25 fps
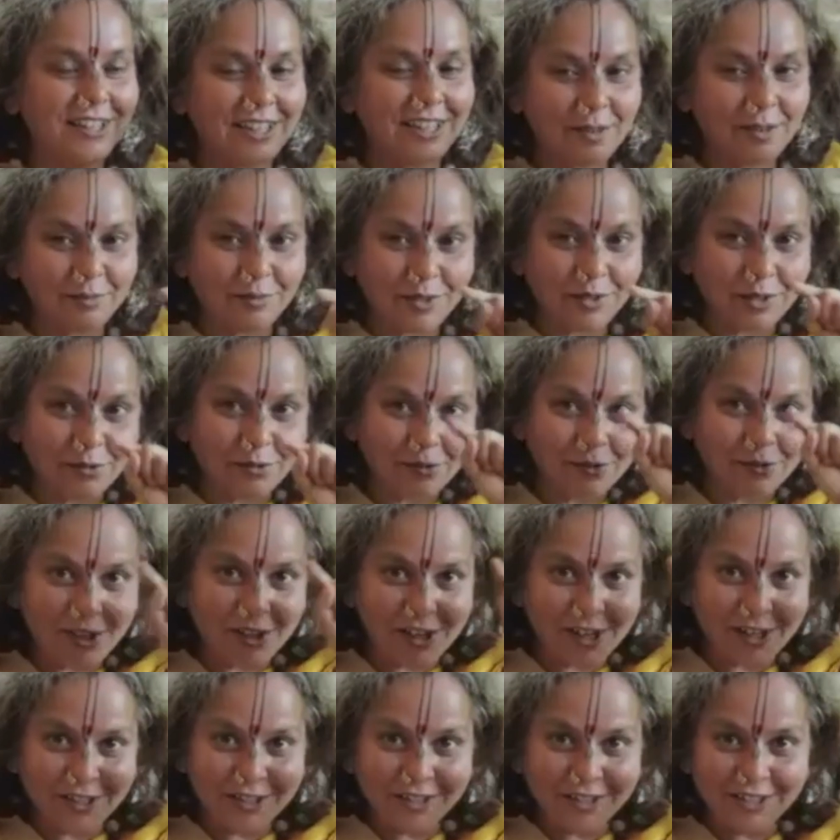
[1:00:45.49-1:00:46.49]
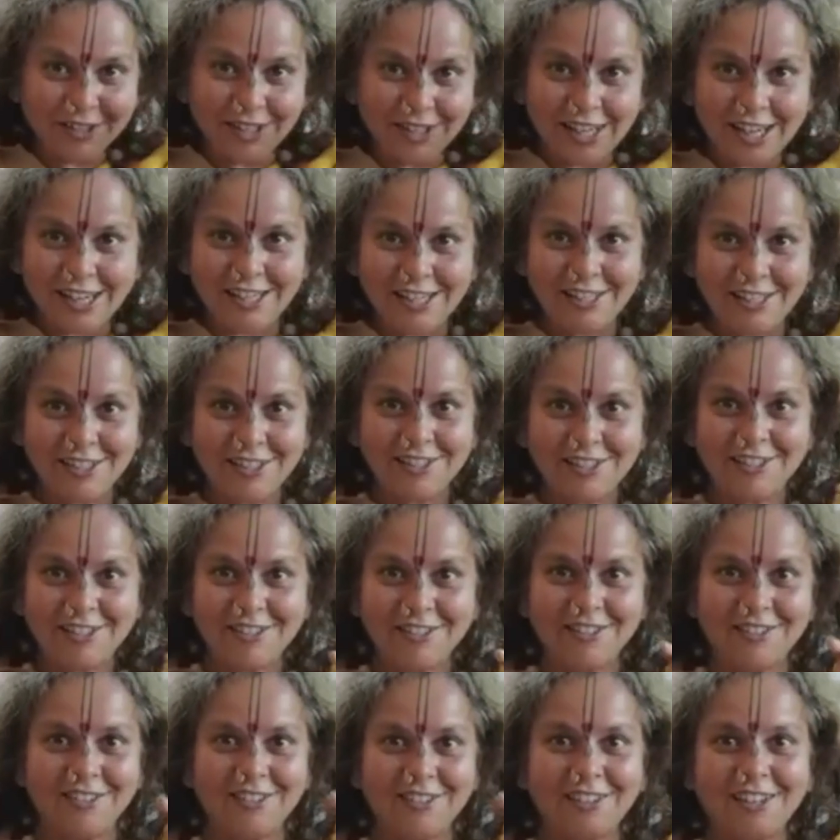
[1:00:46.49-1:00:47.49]
came the first
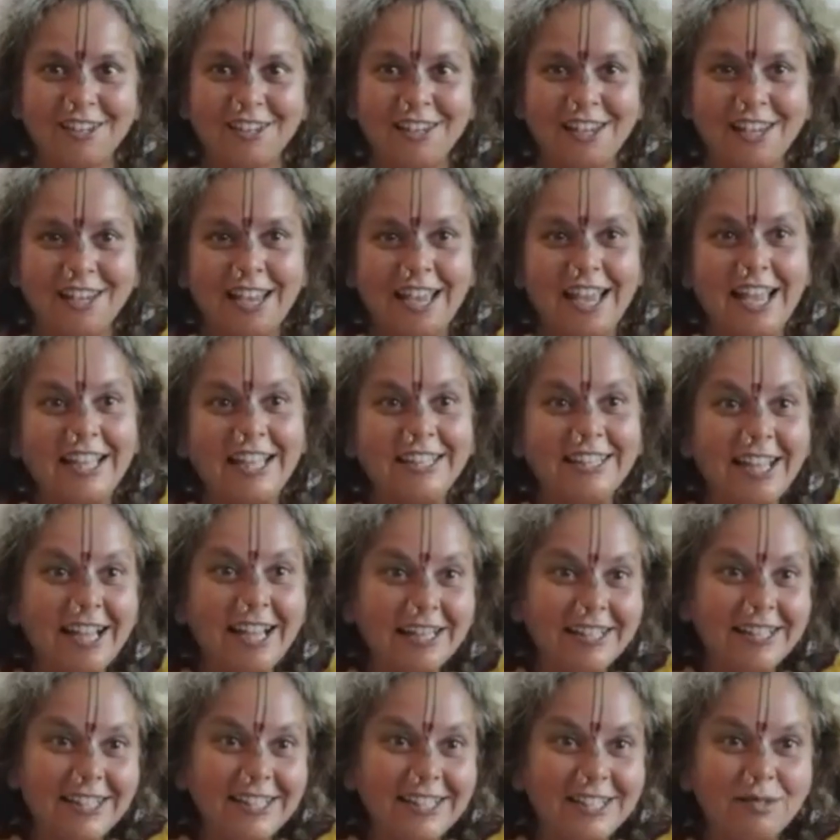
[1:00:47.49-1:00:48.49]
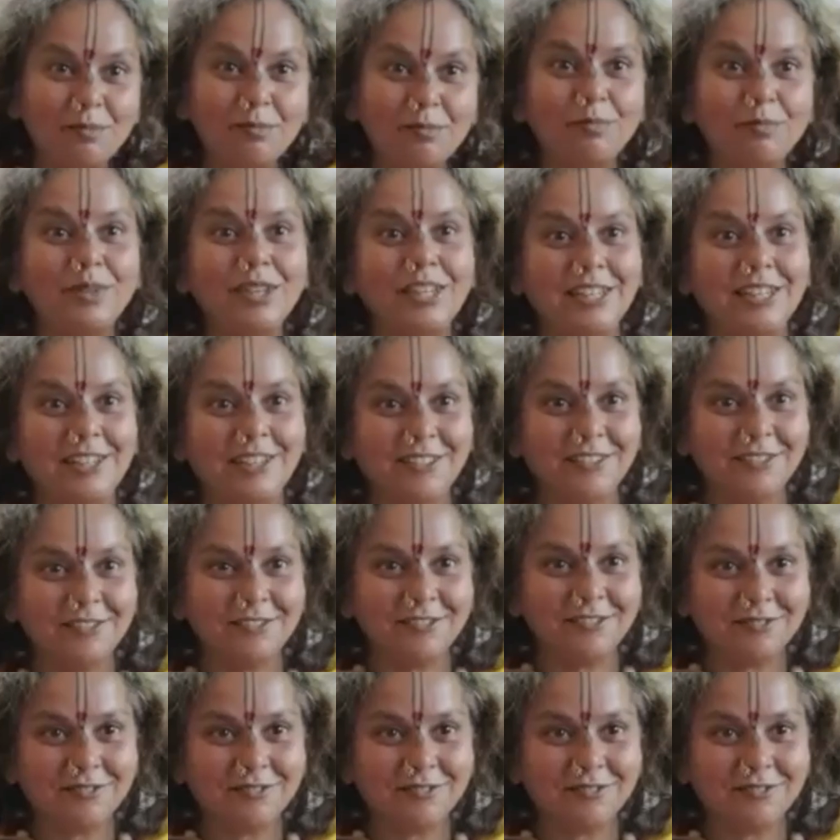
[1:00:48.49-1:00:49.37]
change. And that is P.